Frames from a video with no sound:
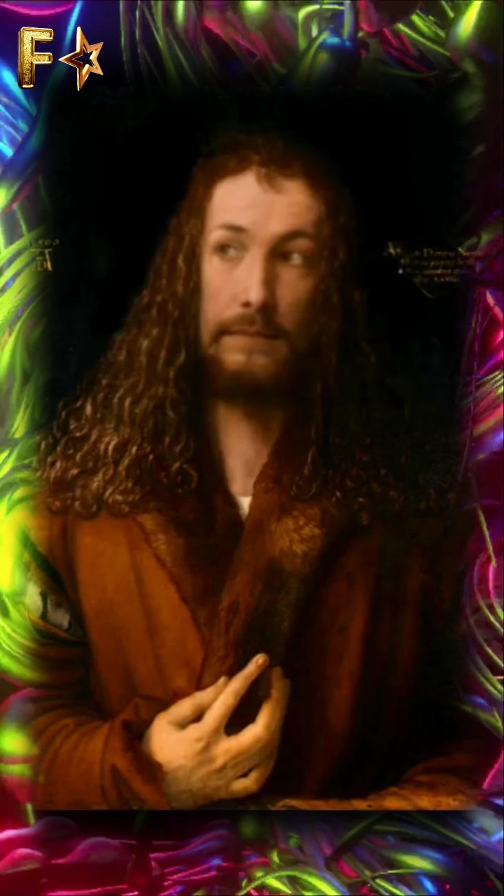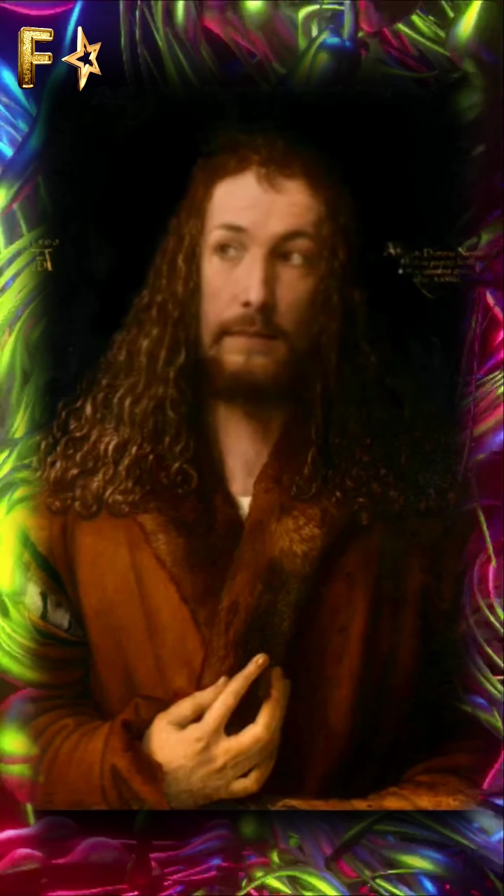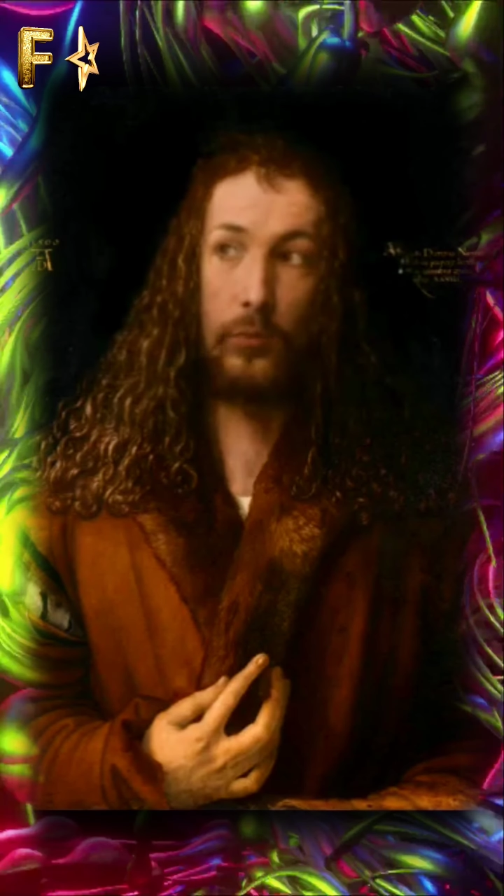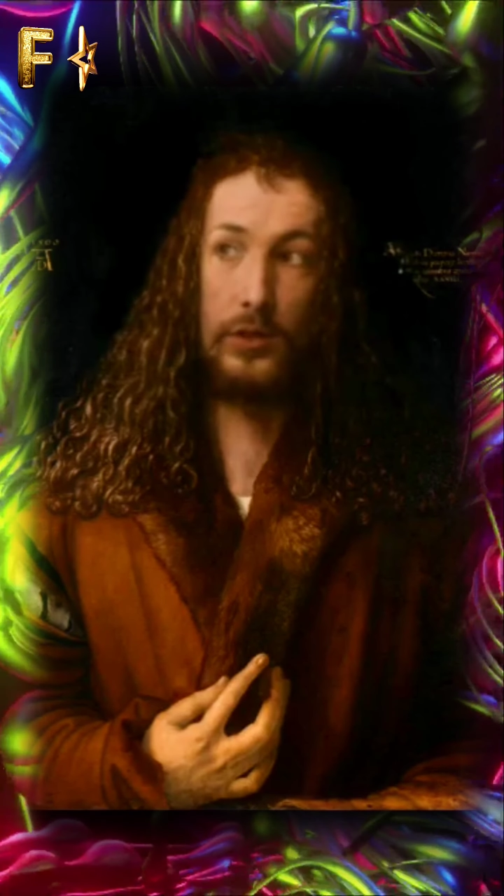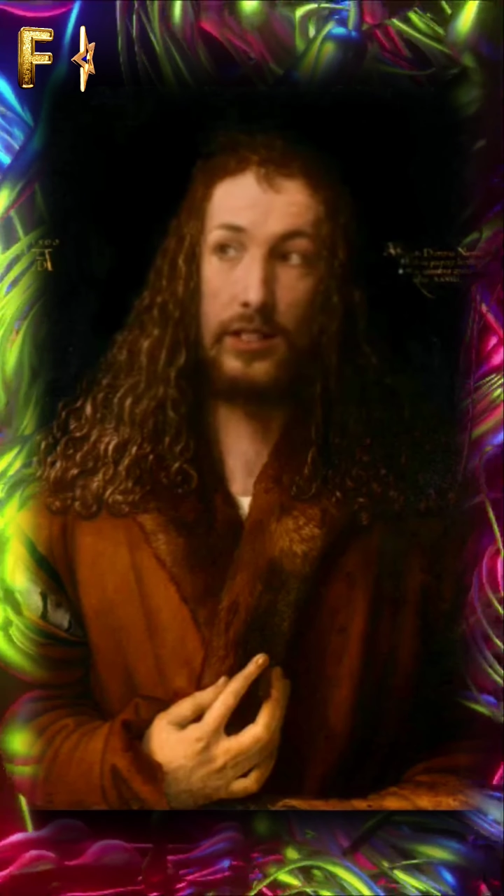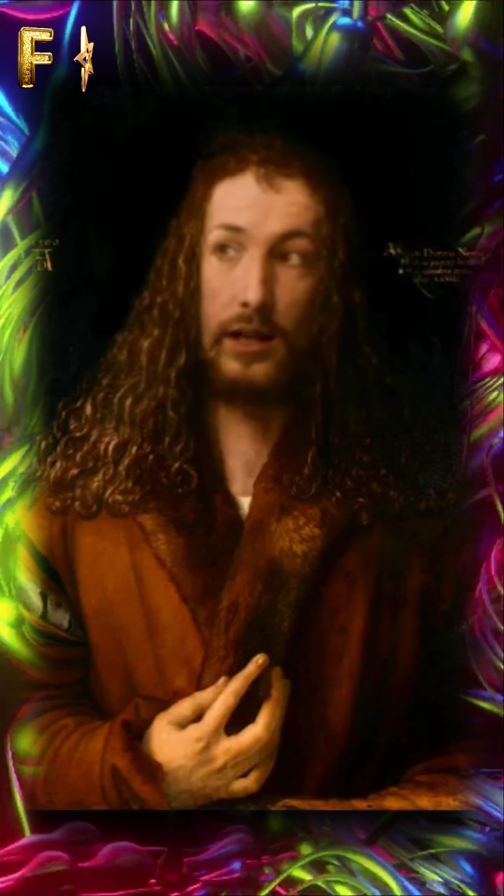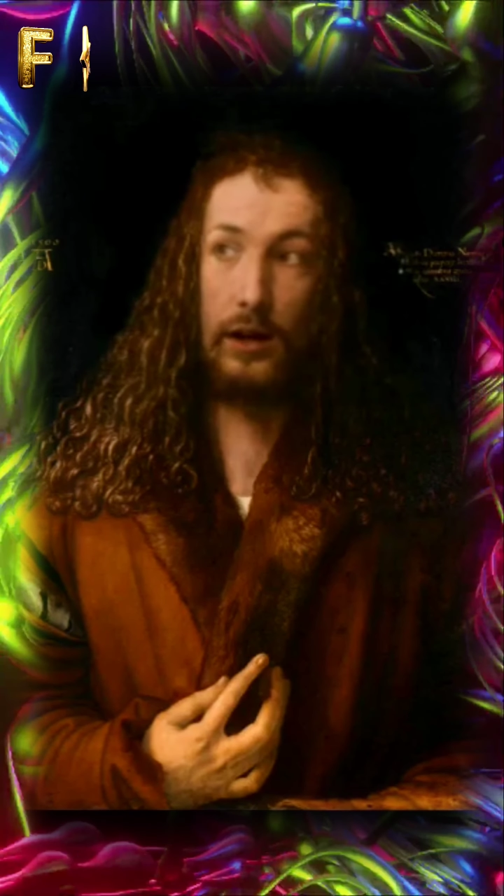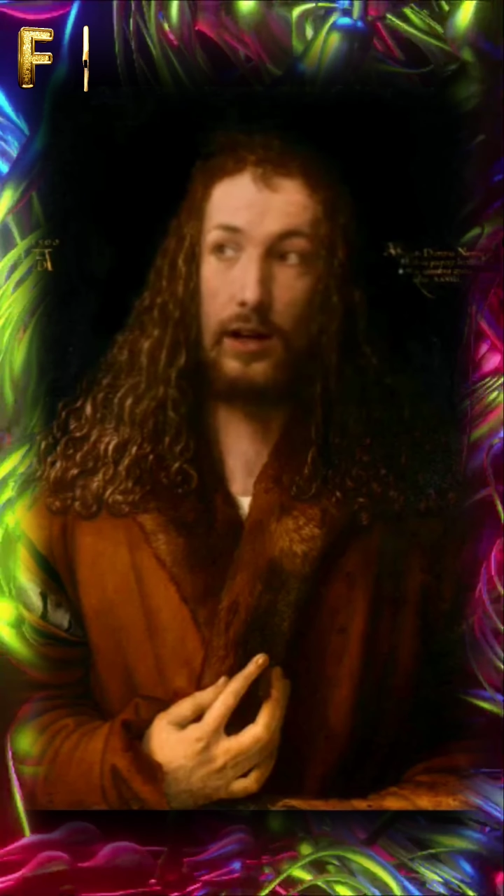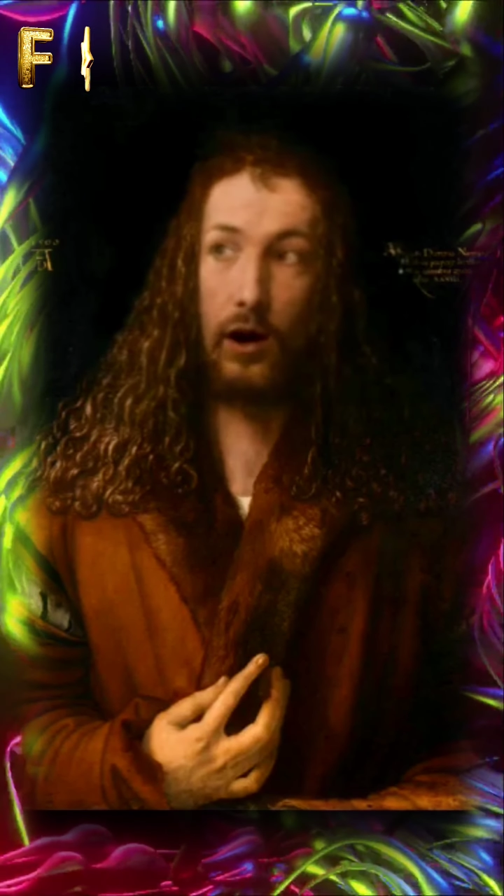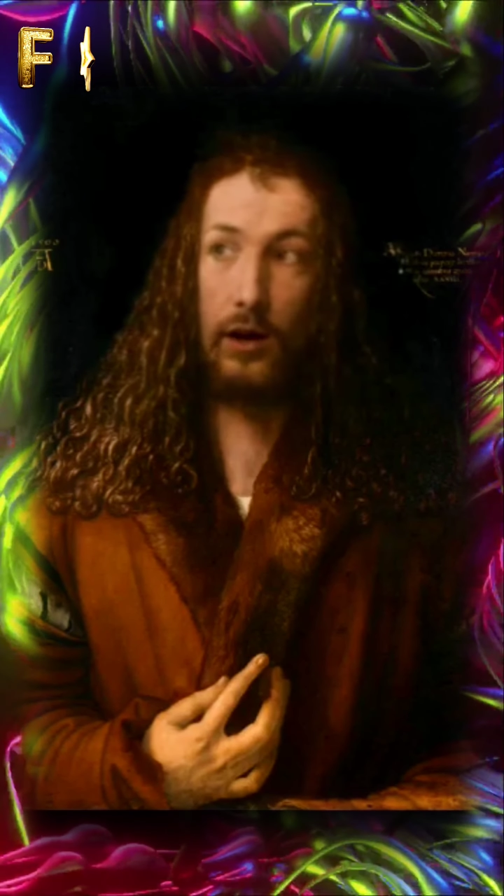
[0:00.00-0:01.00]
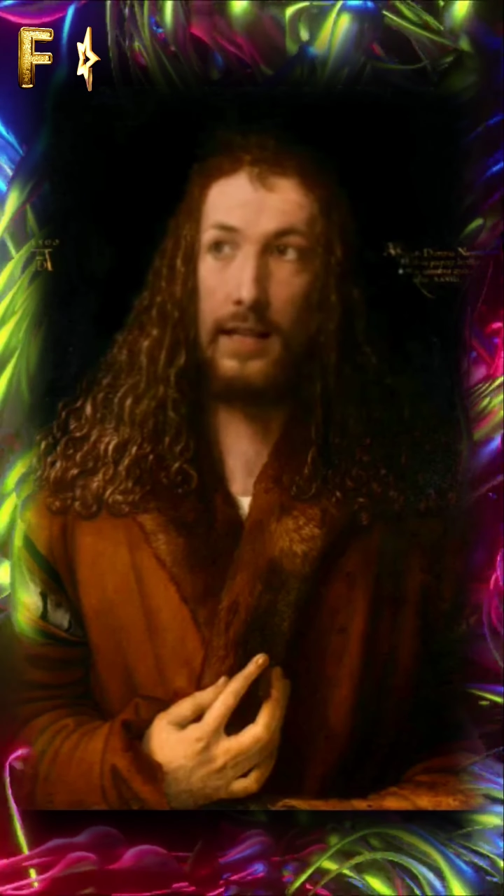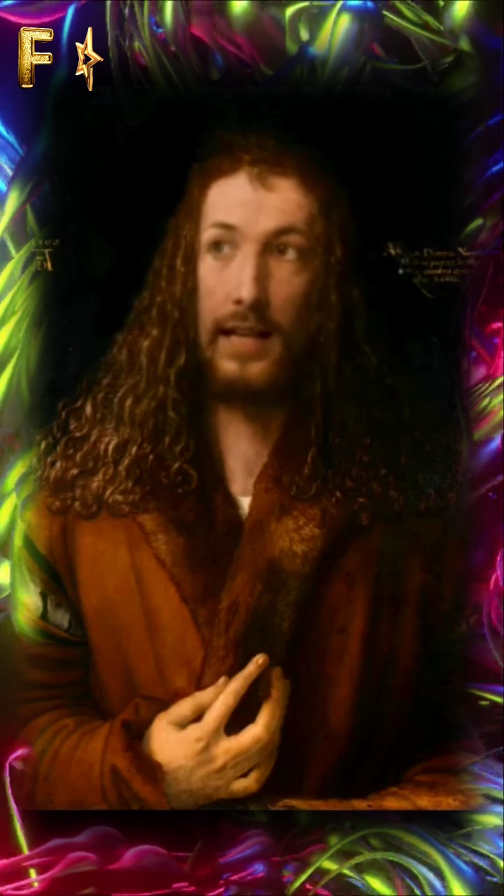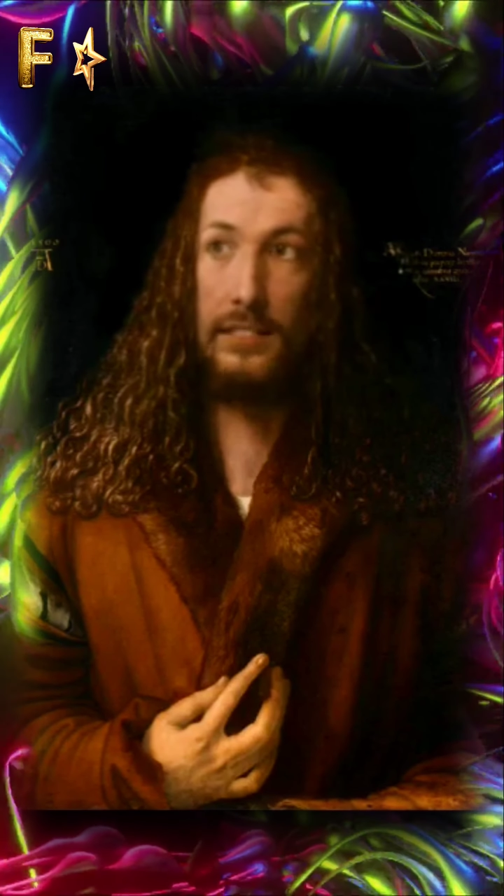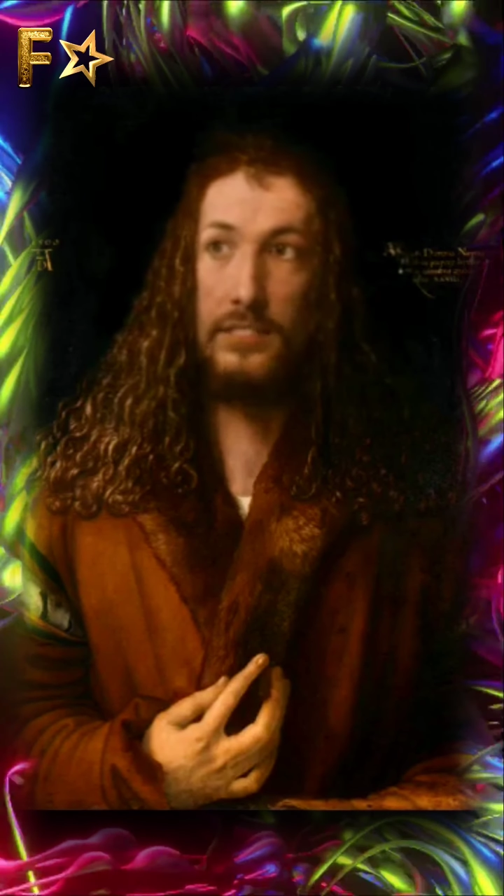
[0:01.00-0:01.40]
was to be regarded as